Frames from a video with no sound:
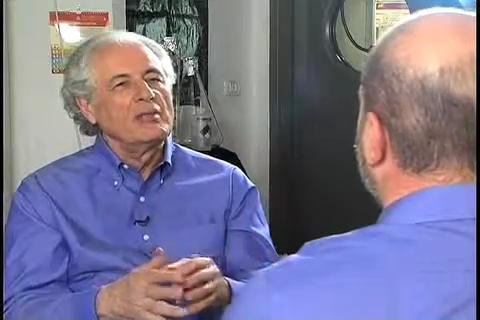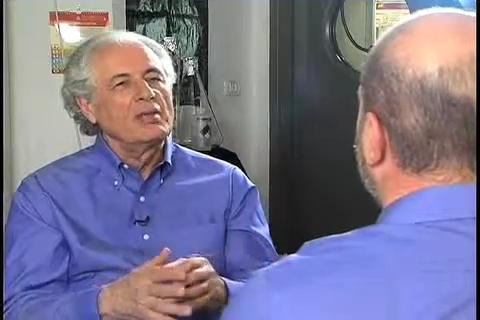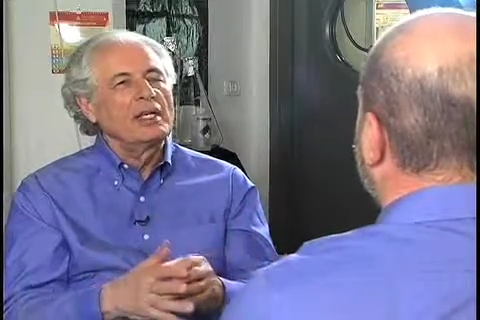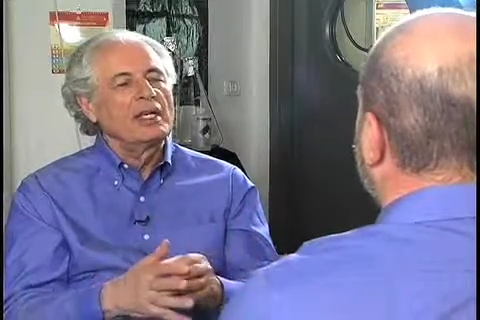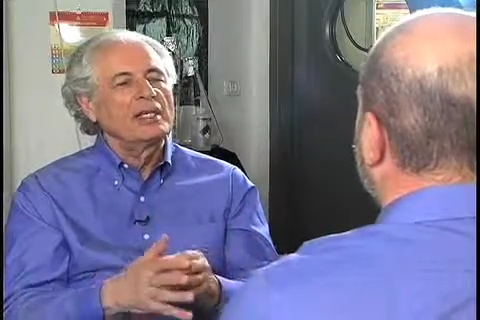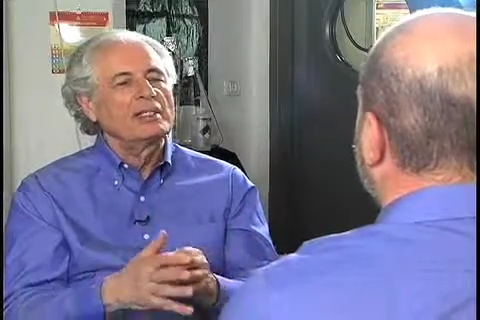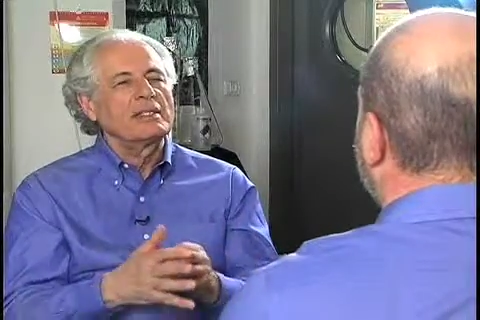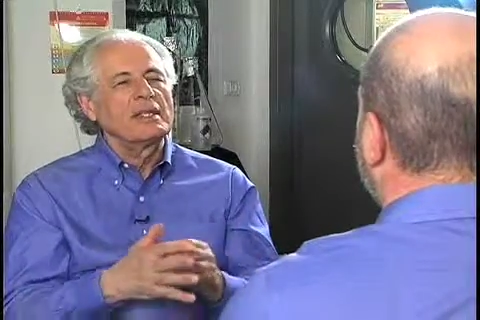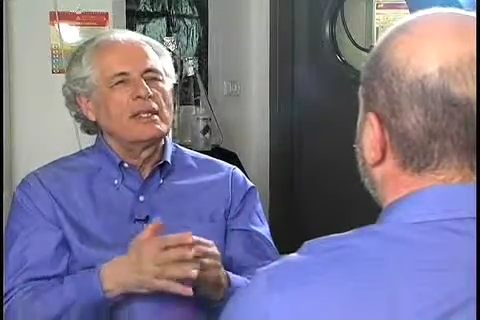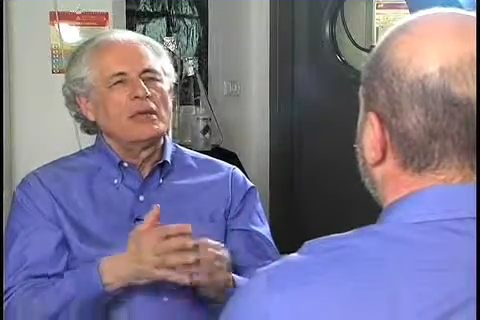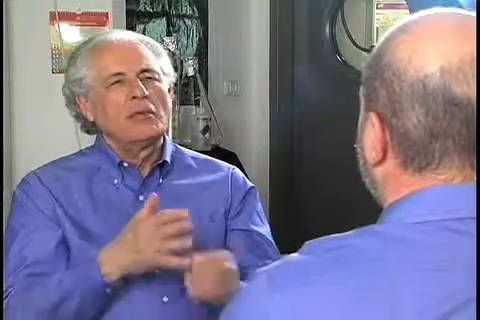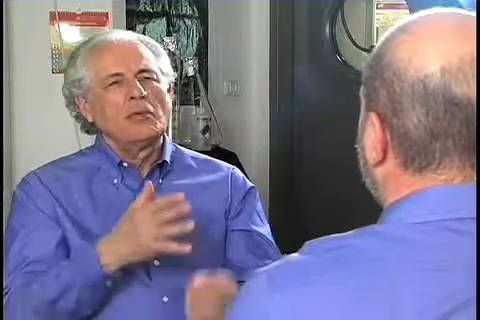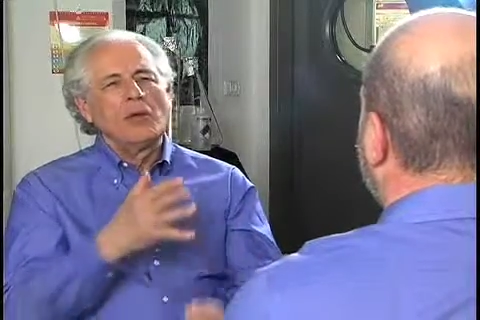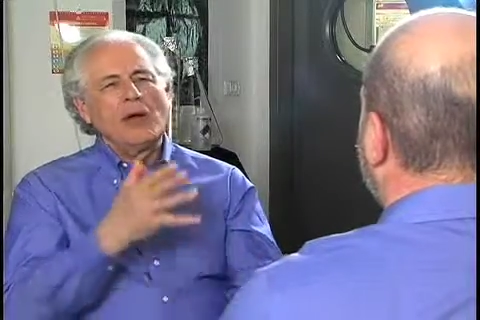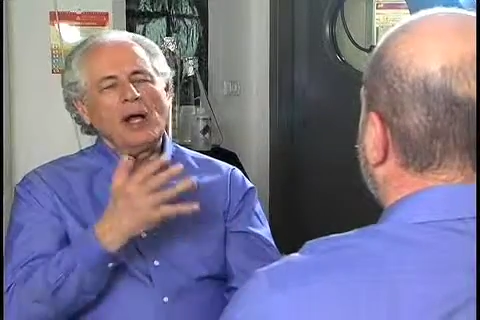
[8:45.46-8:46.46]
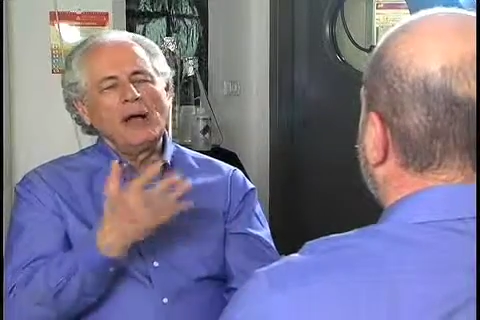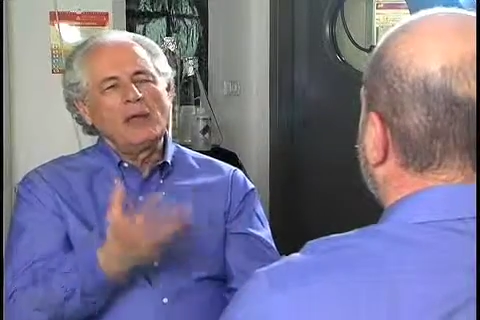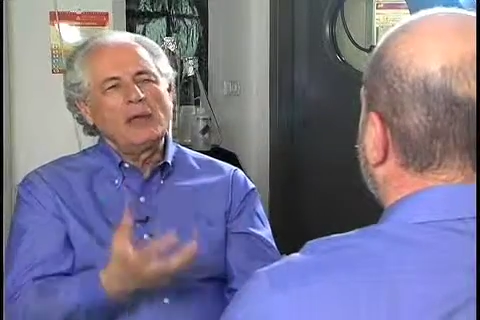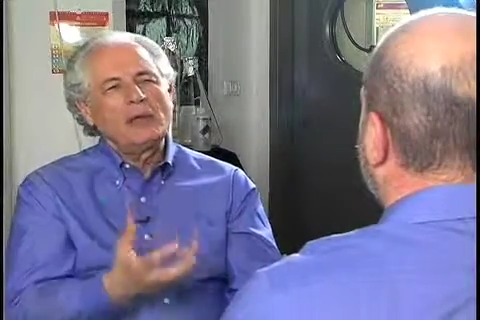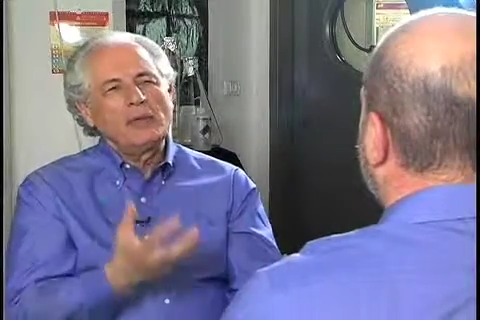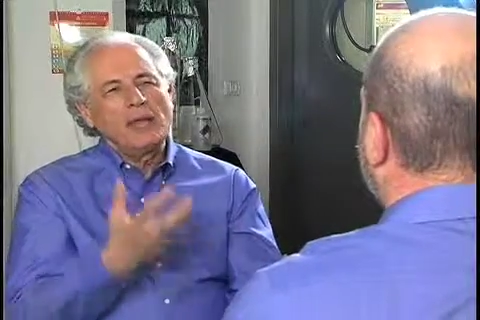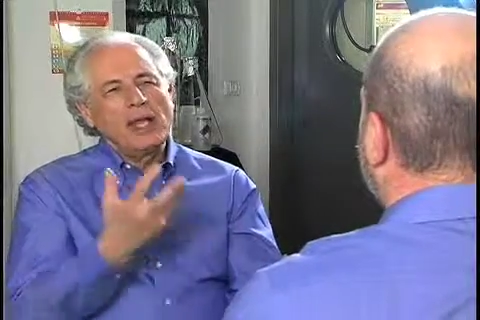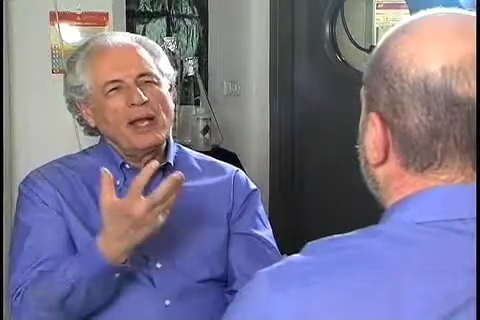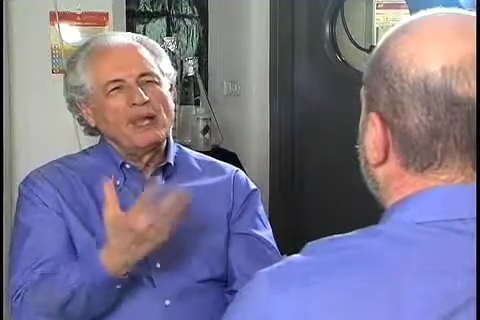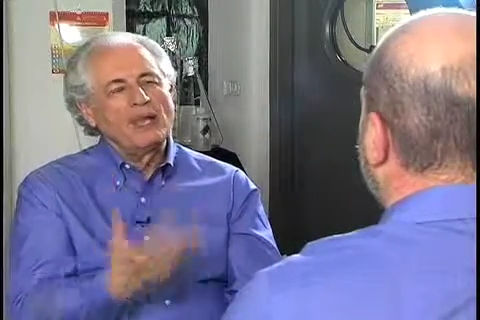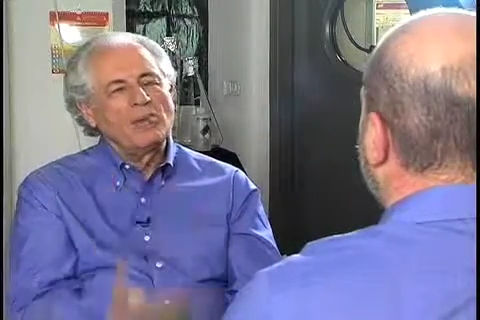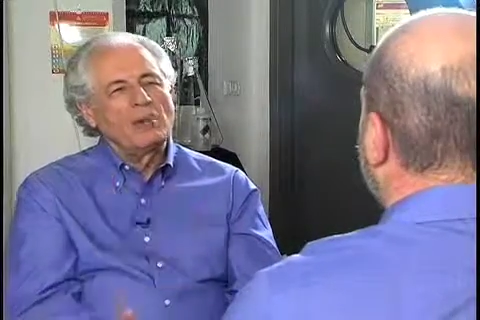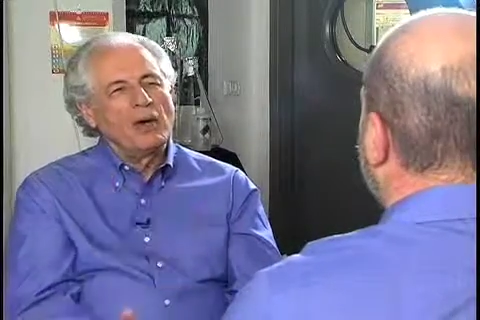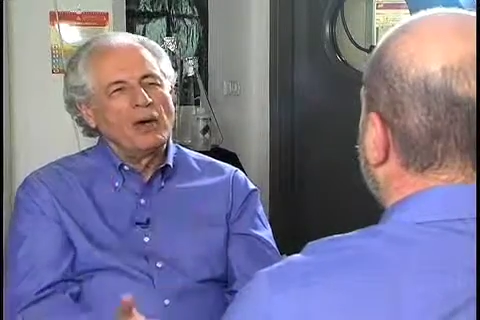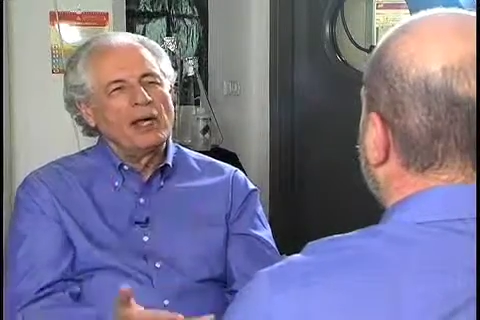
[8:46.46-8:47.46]
because why would we have a
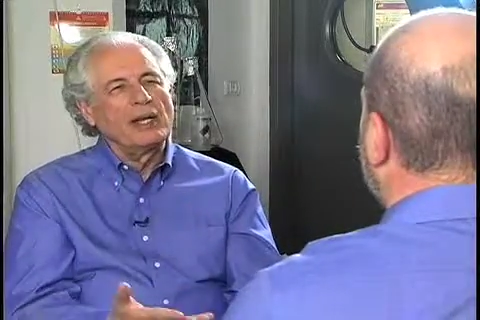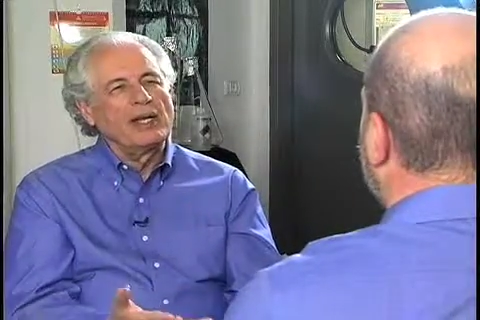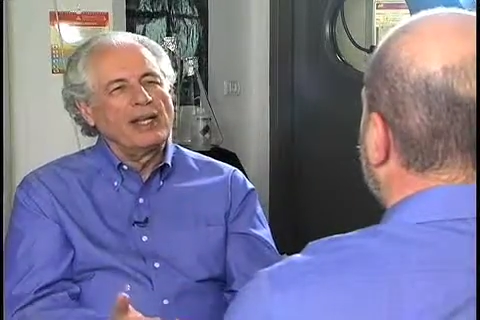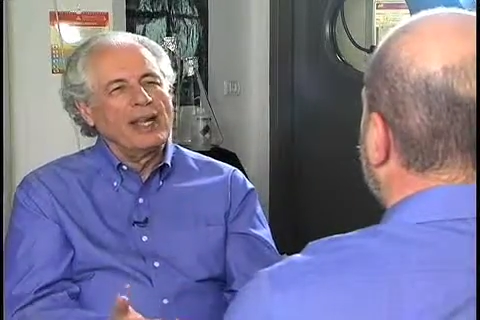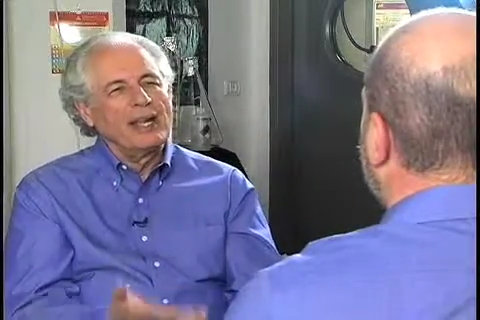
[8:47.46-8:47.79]
body